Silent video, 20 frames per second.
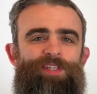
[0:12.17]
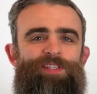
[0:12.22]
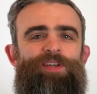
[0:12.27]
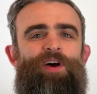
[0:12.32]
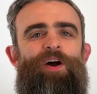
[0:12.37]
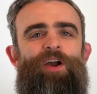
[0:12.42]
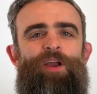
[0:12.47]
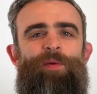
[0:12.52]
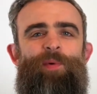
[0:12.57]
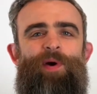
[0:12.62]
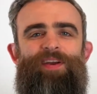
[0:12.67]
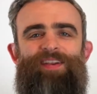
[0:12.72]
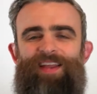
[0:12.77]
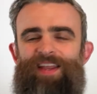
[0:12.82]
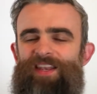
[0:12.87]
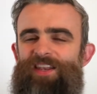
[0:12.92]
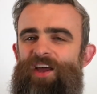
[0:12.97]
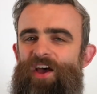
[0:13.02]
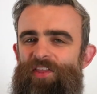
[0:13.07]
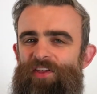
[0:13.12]
talk about
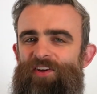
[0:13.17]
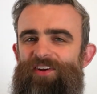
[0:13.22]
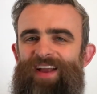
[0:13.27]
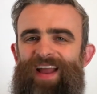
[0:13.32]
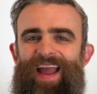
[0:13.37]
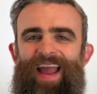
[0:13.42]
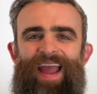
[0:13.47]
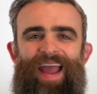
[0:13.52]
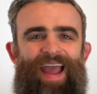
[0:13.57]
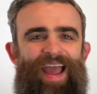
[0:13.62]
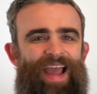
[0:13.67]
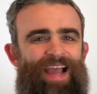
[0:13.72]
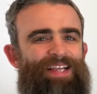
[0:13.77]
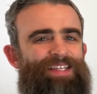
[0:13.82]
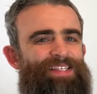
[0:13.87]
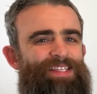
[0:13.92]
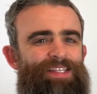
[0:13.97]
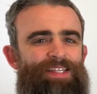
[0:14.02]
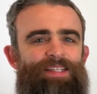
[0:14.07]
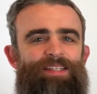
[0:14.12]
another
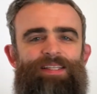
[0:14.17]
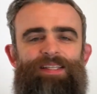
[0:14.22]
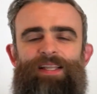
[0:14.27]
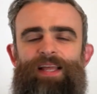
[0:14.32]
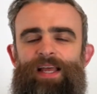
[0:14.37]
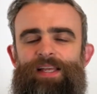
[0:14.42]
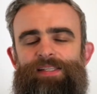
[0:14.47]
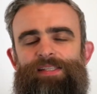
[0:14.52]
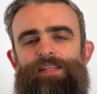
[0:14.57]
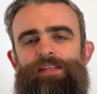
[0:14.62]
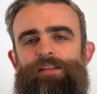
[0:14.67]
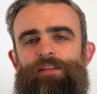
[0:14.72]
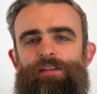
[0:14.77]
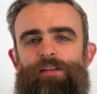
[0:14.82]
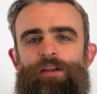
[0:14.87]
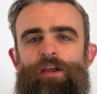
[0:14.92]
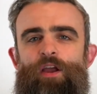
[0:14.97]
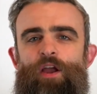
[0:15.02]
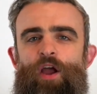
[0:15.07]
excellent lesson